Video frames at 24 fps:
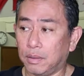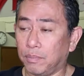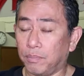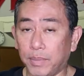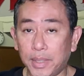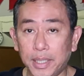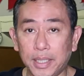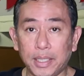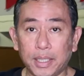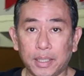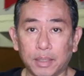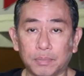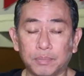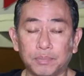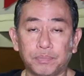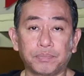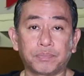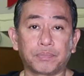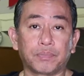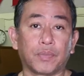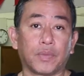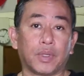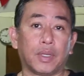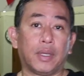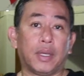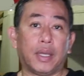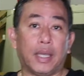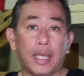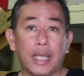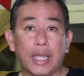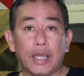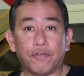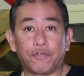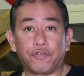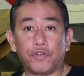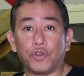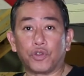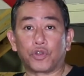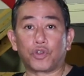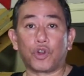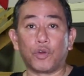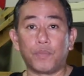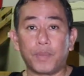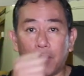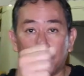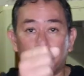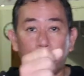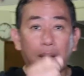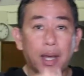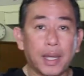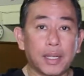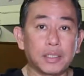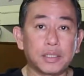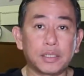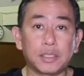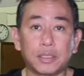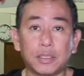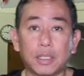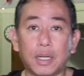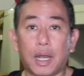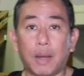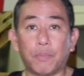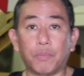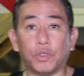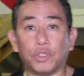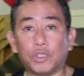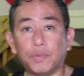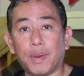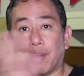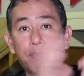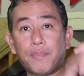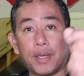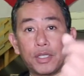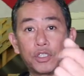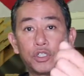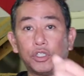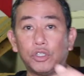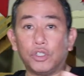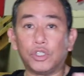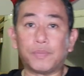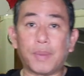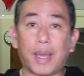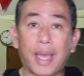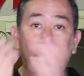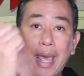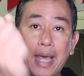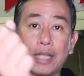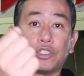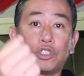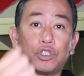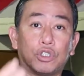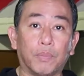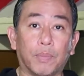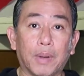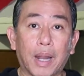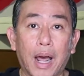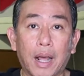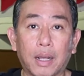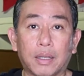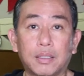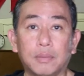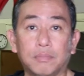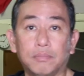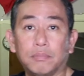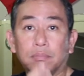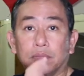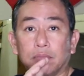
Meaning, if you throw me a punch, I'm going to do my best to use my hands to block,